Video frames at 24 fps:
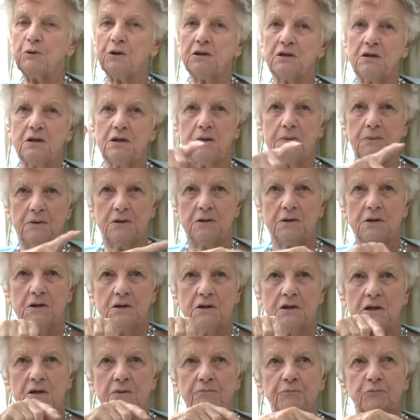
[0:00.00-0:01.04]
He,
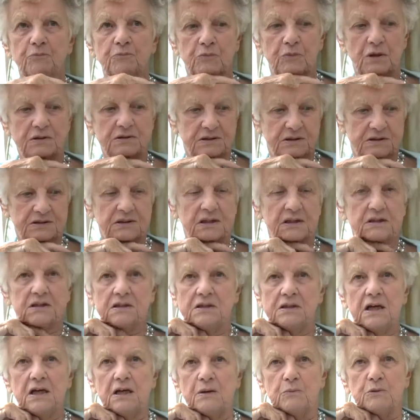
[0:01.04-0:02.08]
as I said in
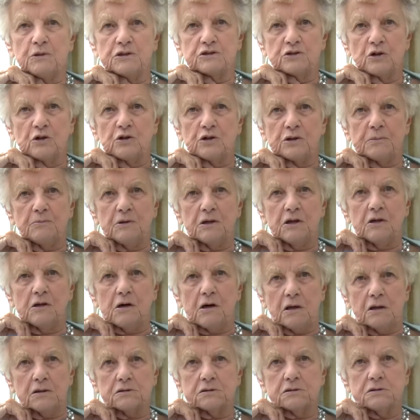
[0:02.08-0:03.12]
there, we saw him a
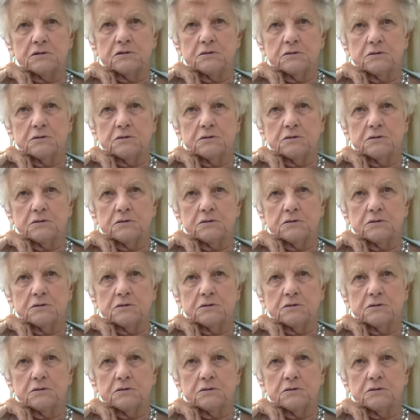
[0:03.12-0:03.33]
lot.